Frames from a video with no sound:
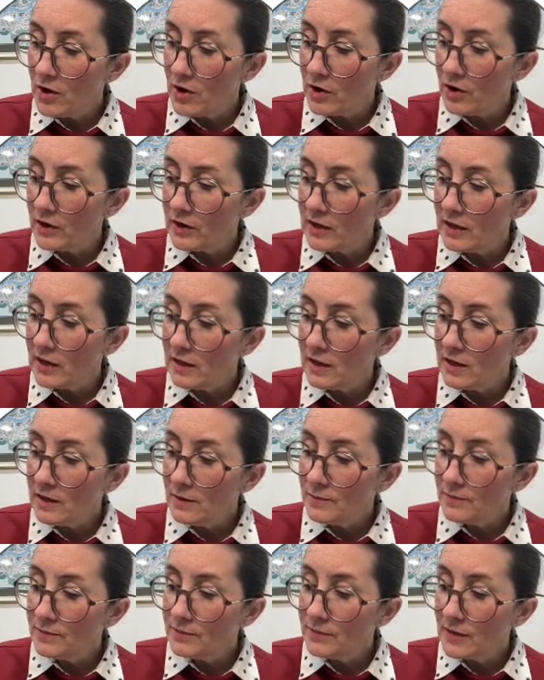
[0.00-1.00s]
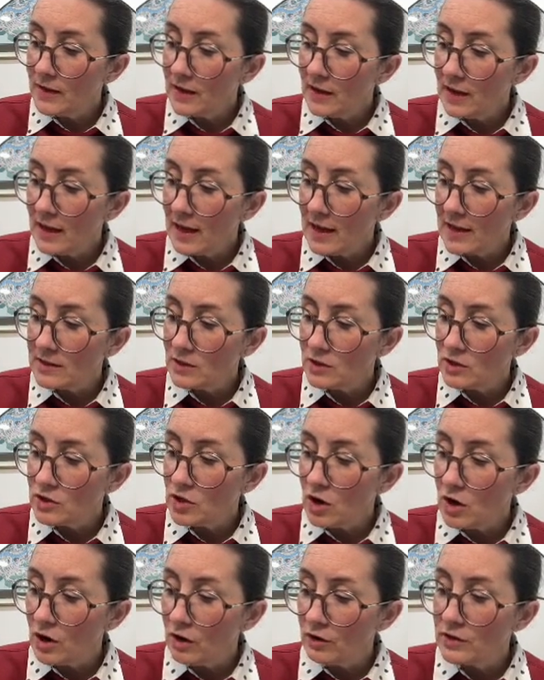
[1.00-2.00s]
monarchy,
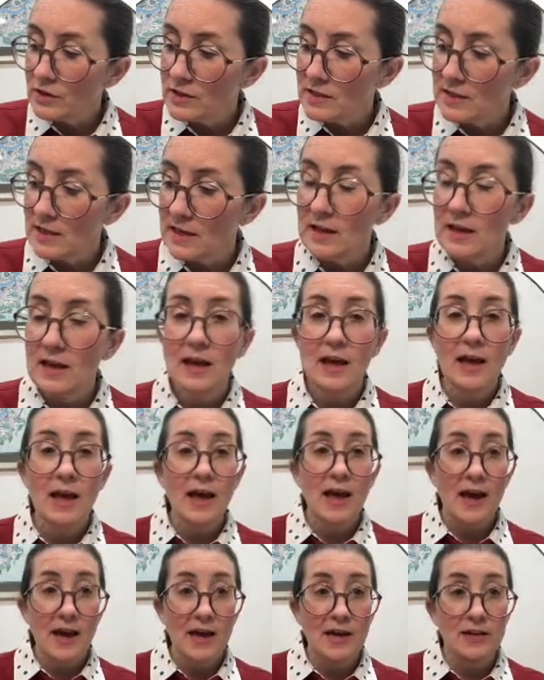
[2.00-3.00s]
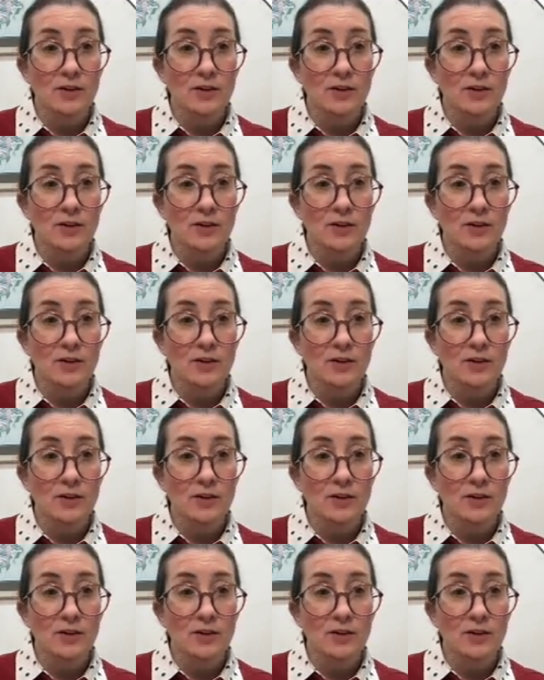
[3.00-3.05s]
and autocracy,